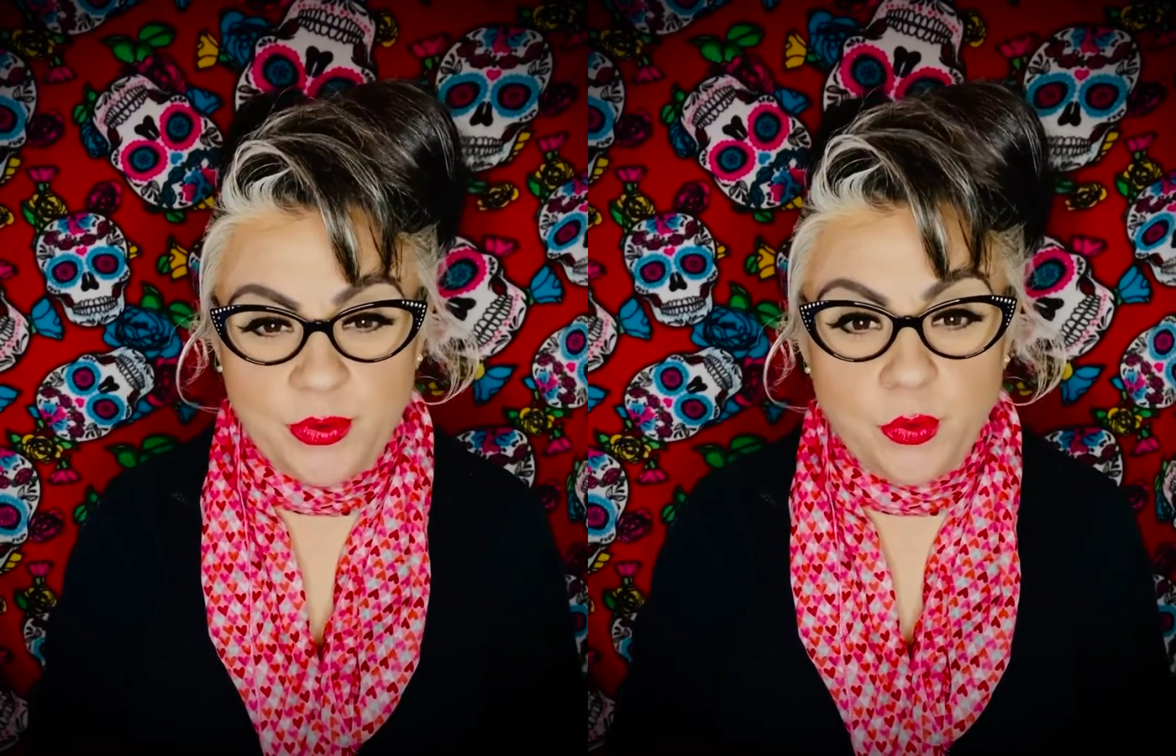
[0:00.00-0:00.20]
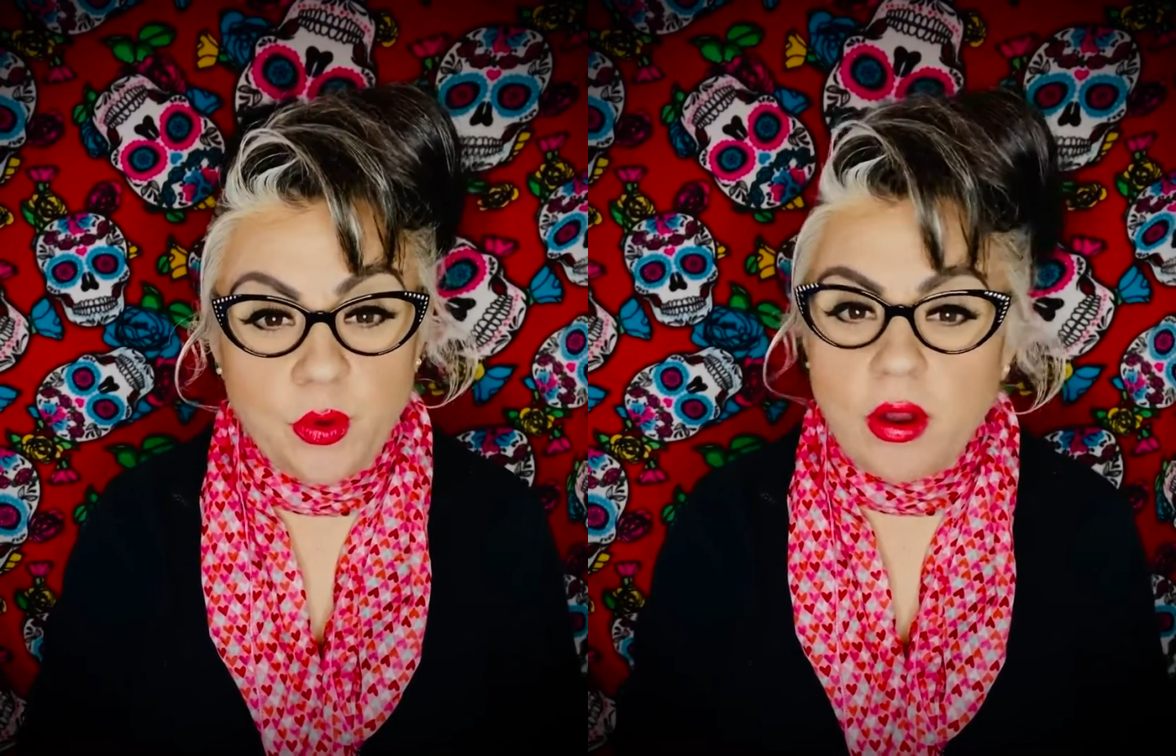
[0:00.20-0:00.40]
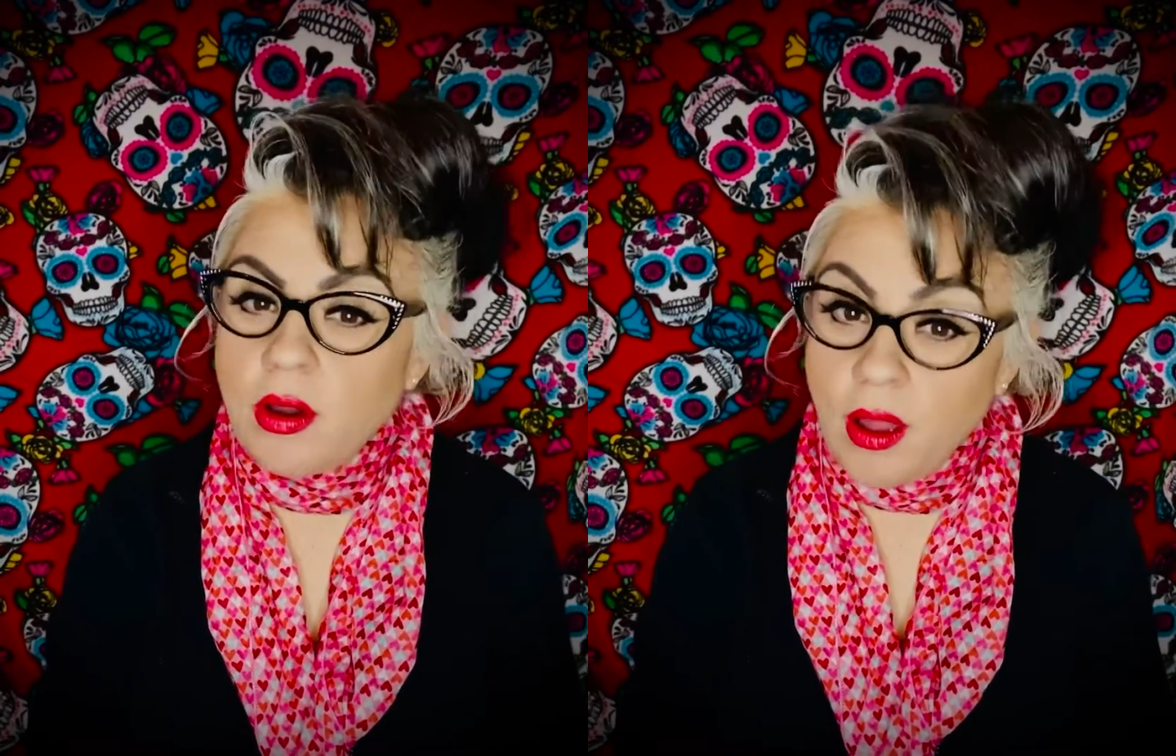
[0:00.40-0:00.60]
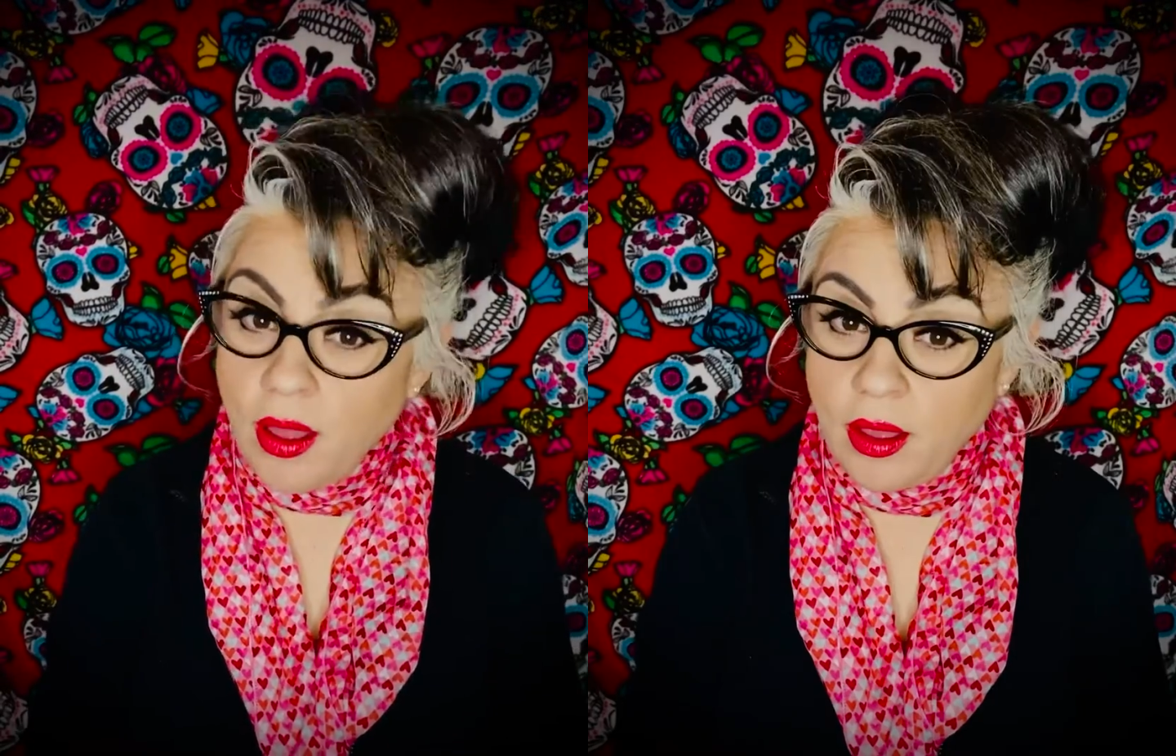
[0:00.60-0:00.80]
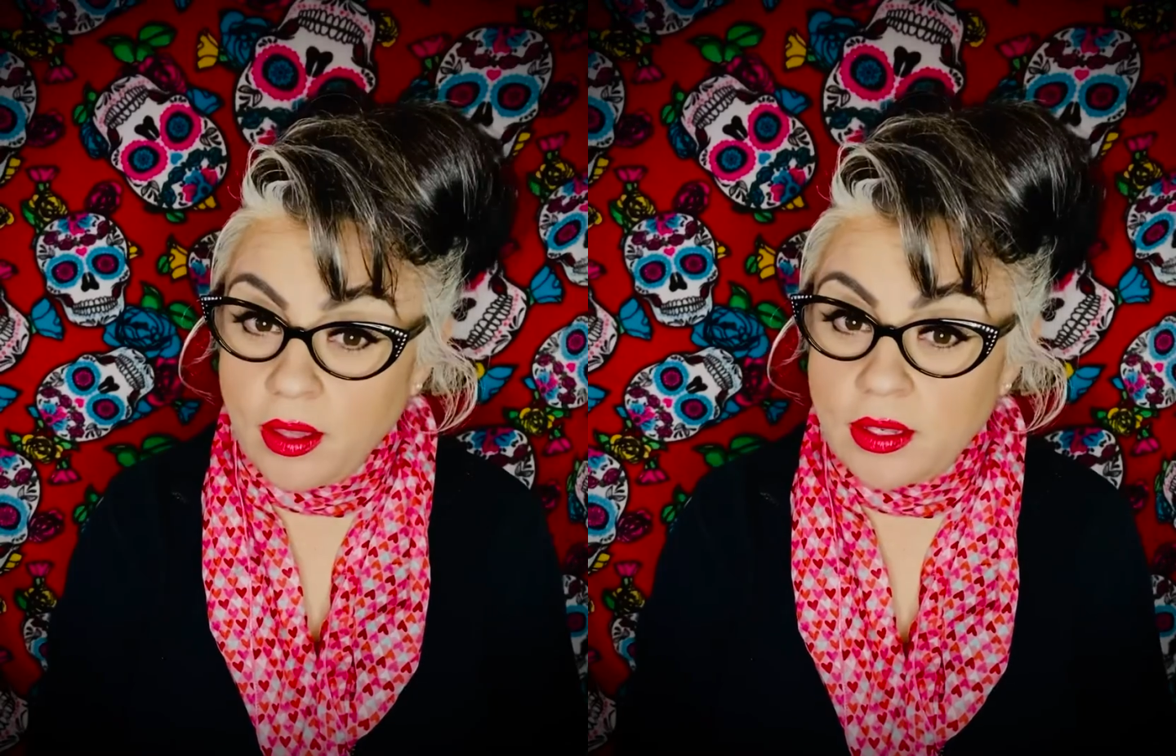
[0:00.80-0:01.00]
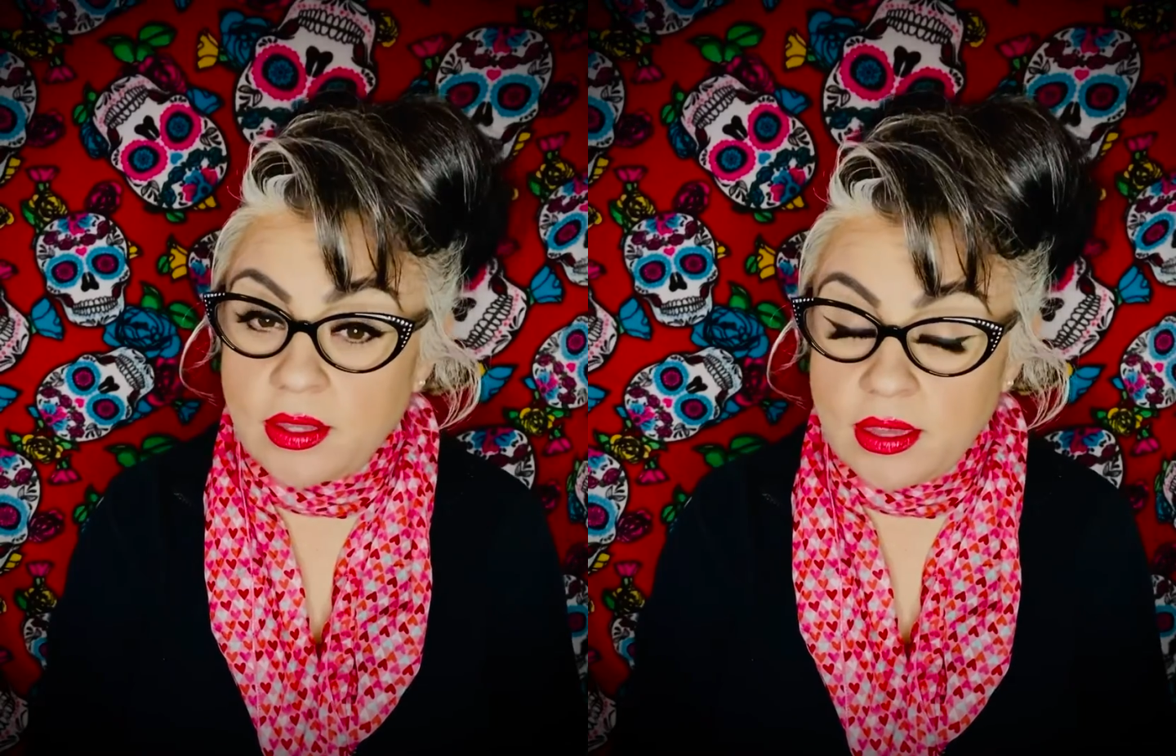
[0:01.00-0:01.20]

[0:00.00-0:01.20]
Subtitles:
You are on